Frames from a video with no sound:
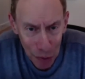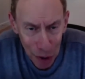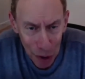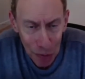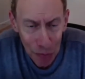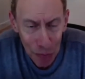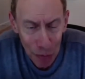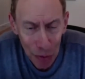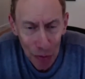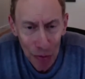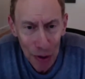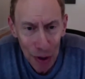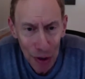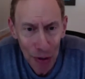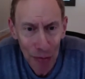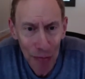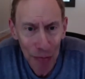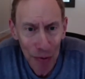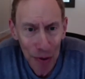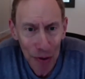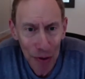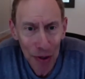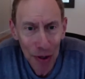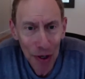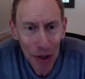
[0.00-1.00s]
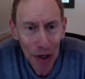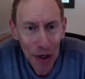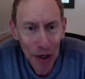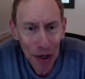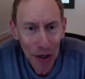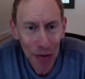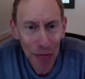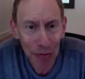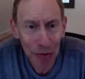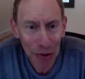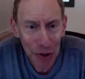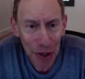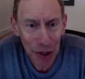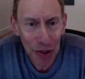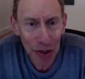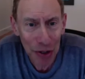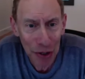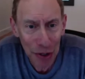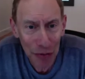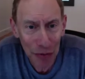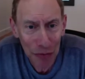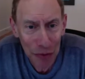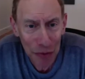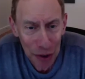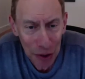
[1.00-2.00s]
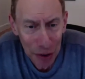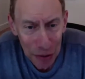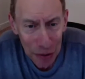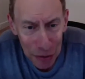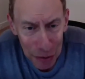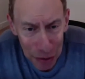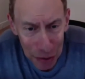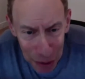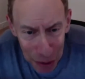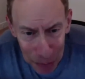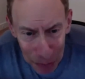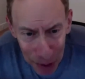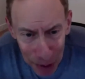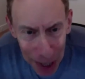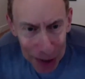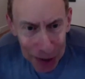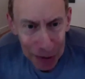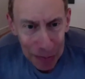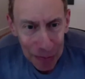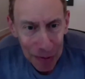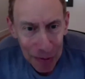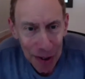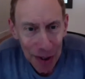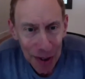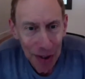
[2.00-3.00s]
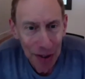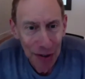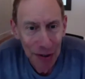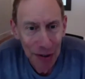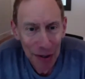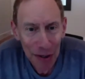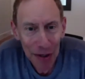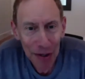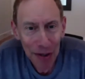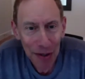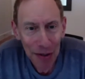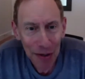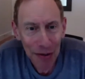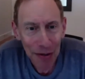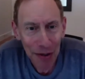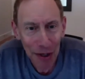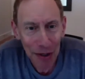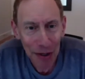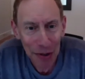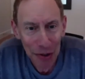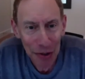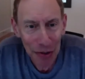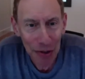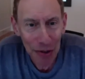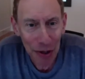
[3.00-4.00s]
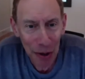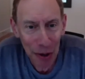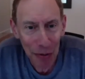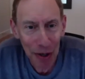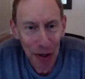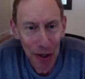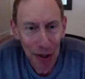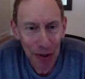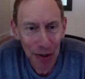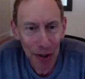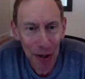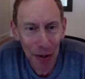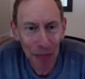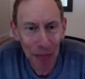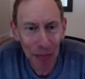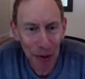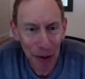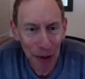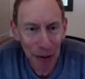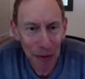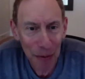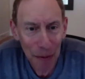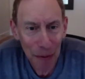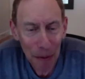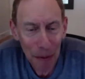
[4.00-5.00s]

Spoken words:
wrote him, and he was nice enough to get back to me, and that's how I ended up there.